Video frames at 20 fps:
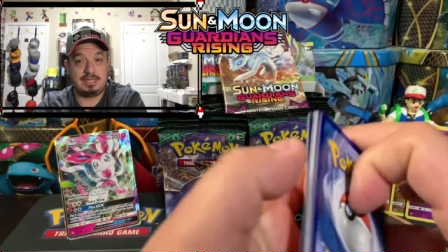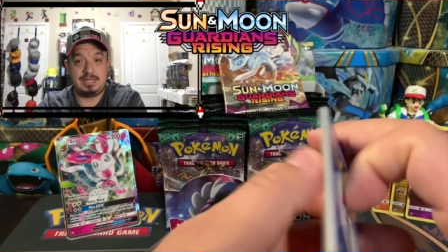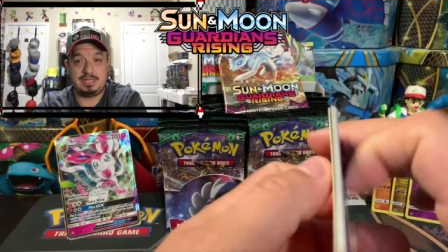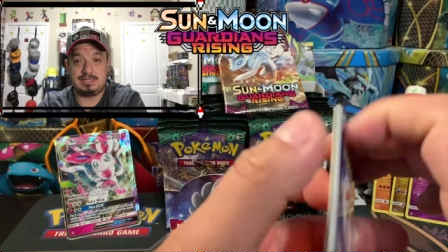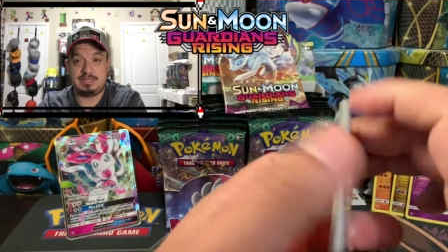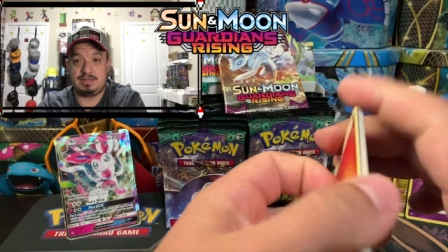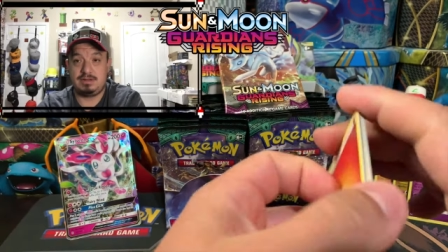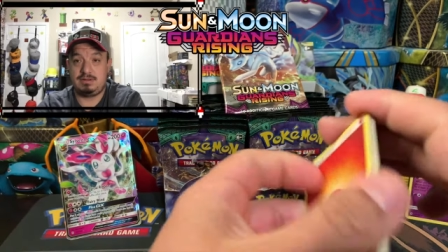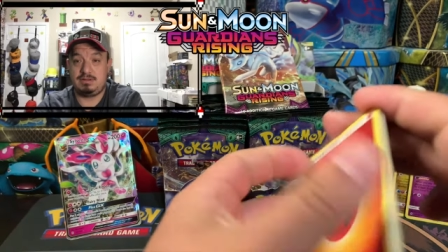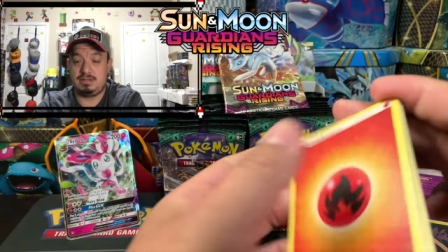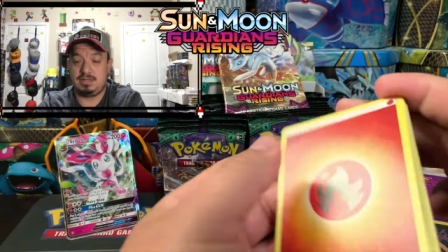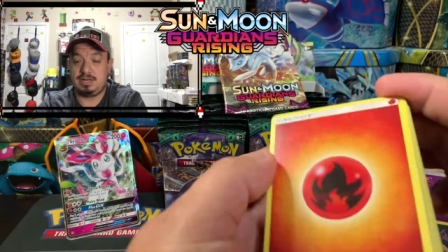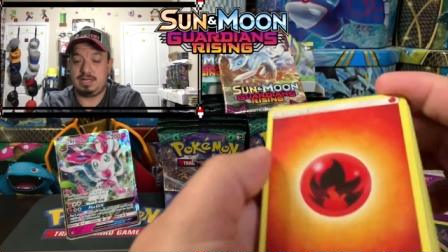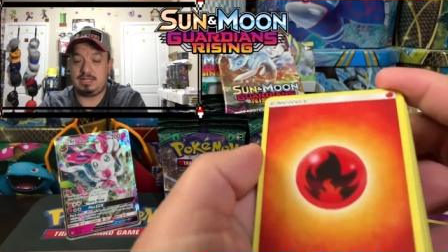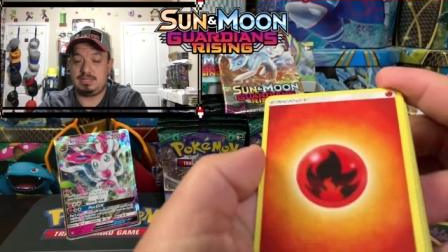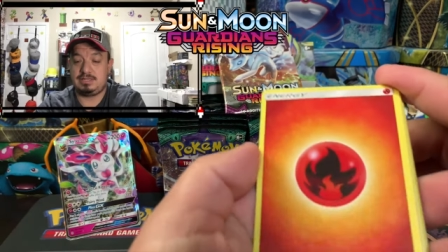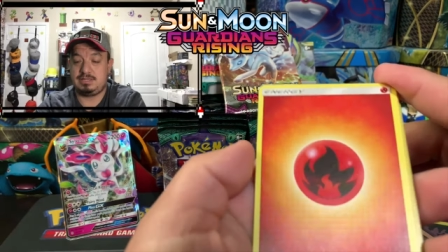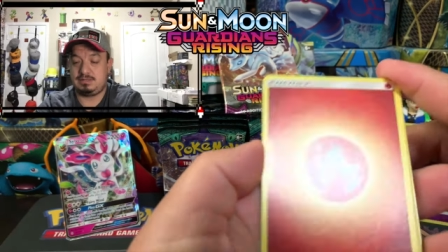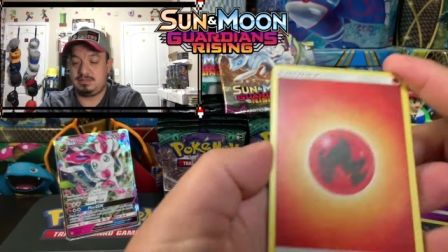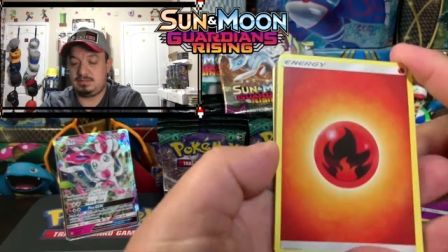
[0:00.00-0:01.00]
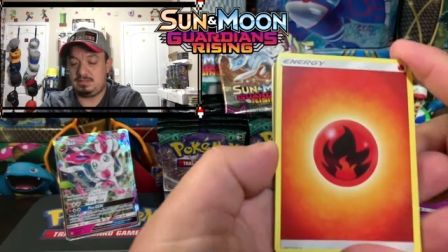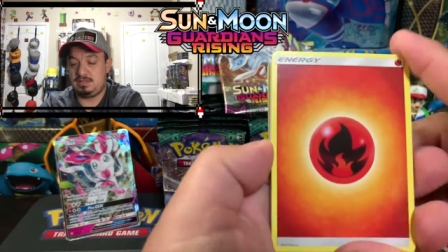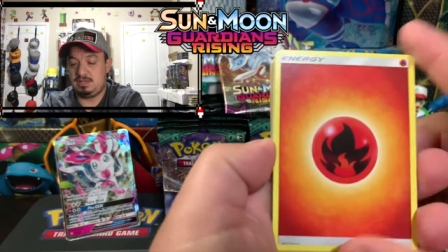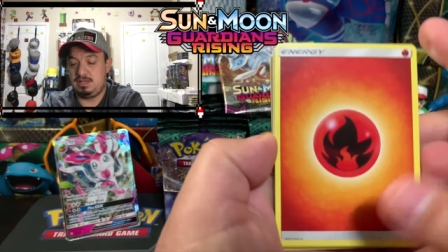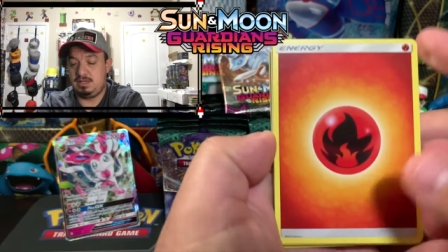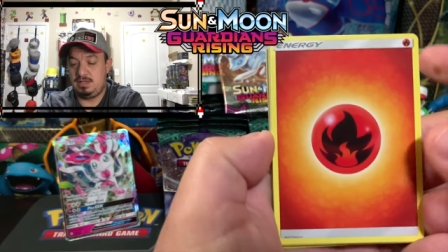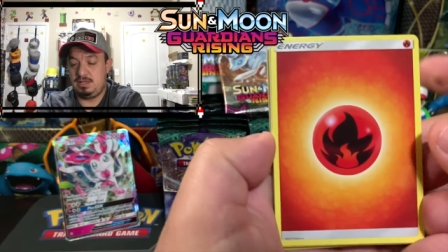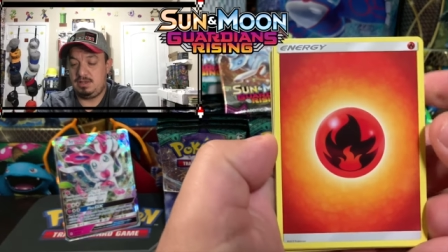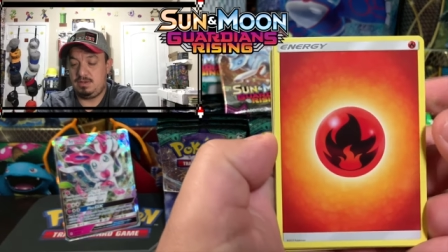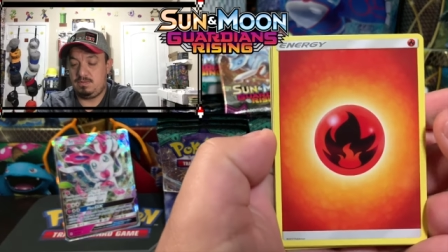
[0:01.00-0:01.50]
It's Alolan Ninetales.
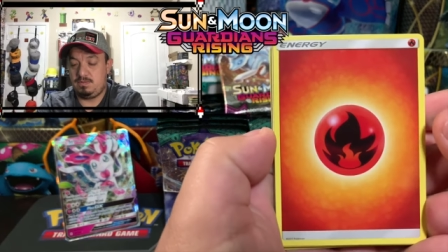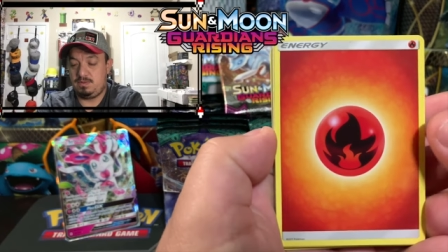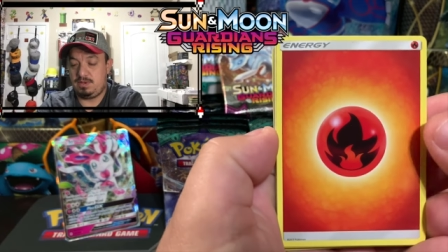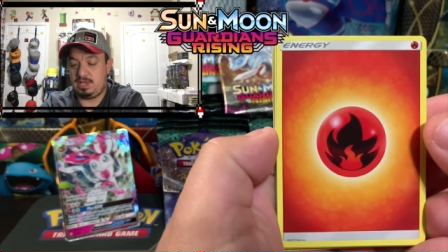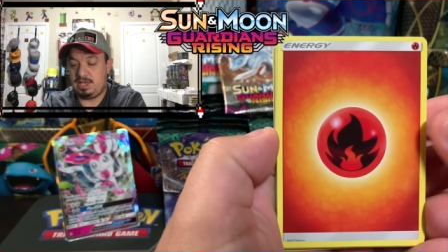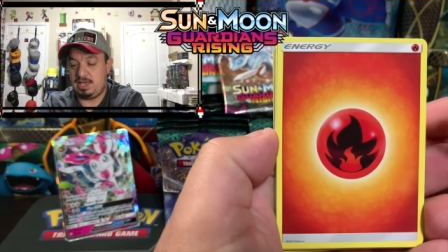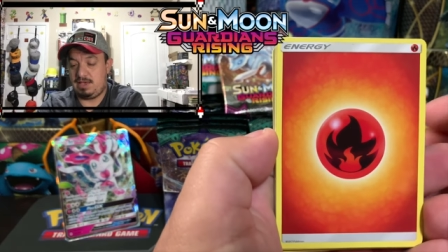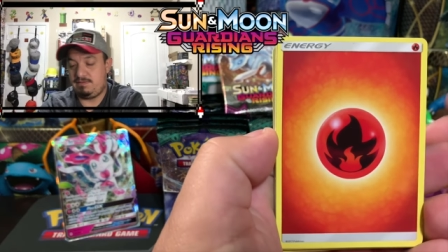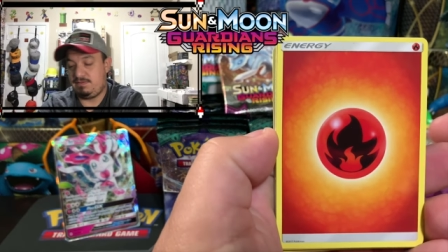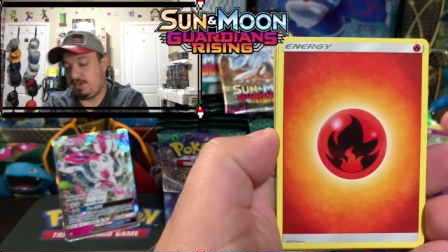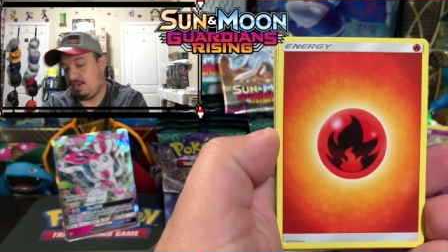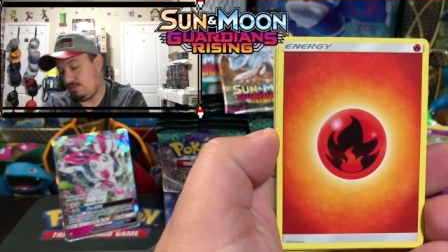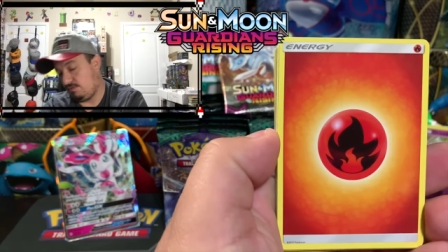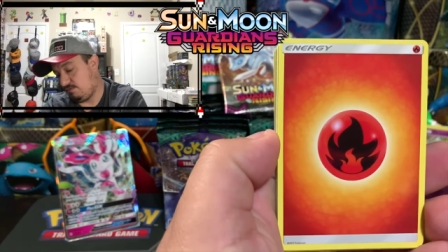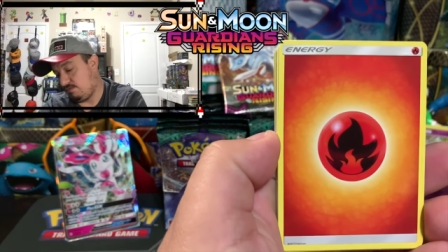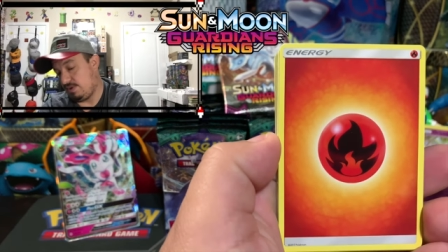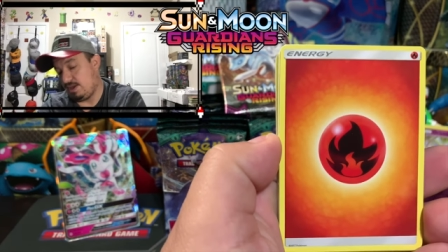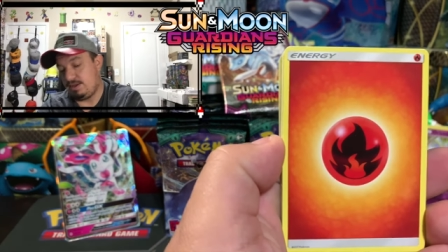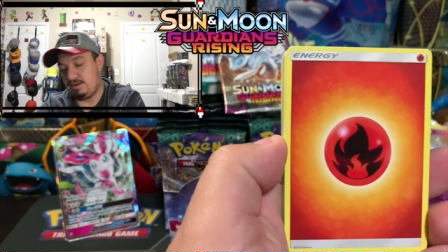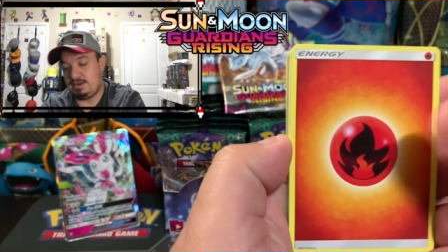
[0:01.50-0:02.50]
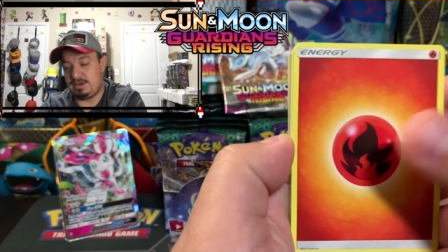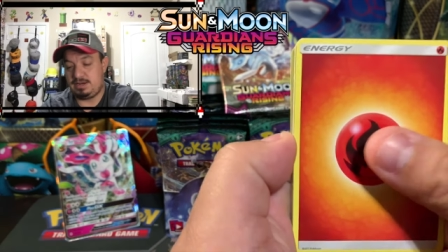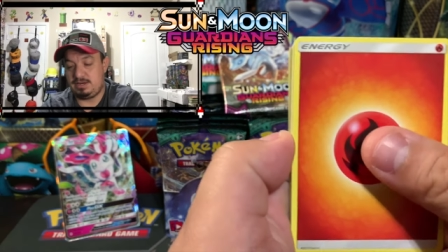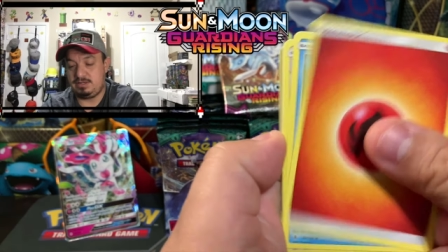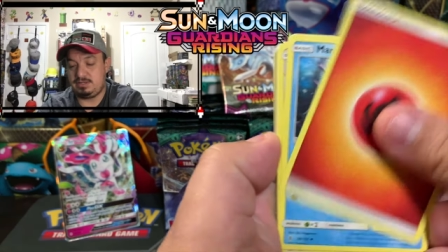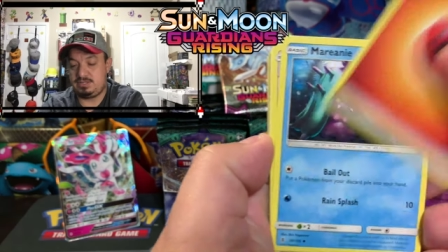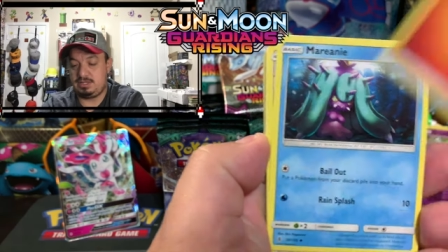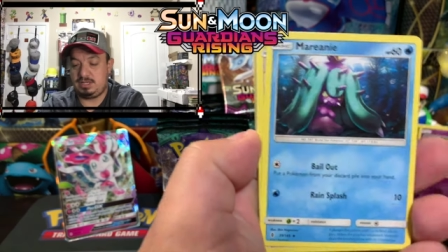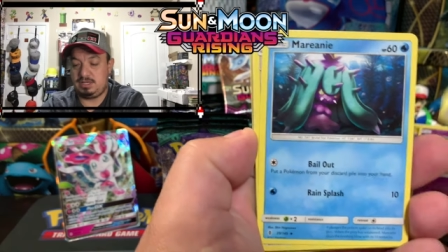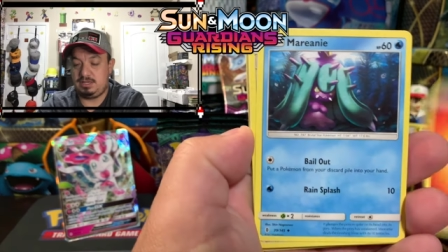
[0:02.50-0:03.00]
We have a Fire
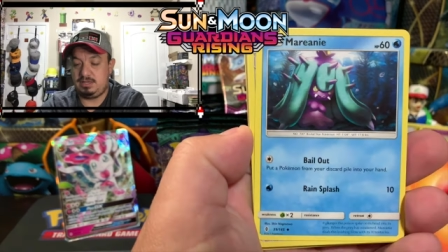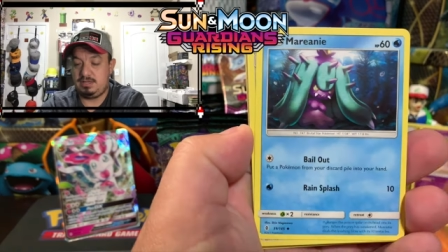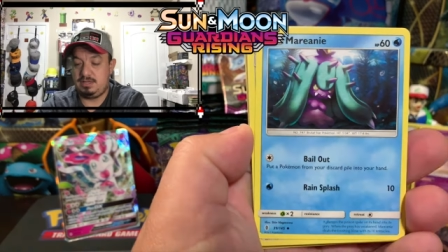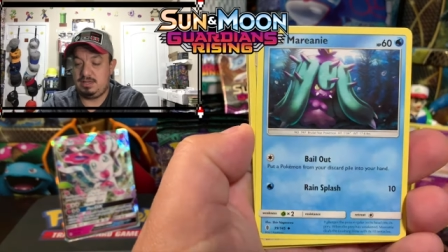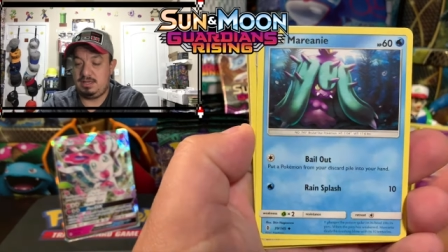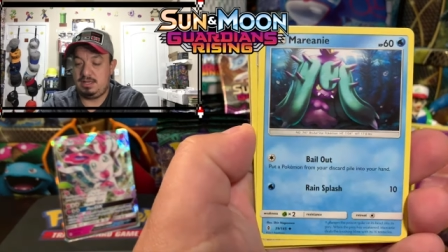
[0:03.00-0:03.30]
Energy.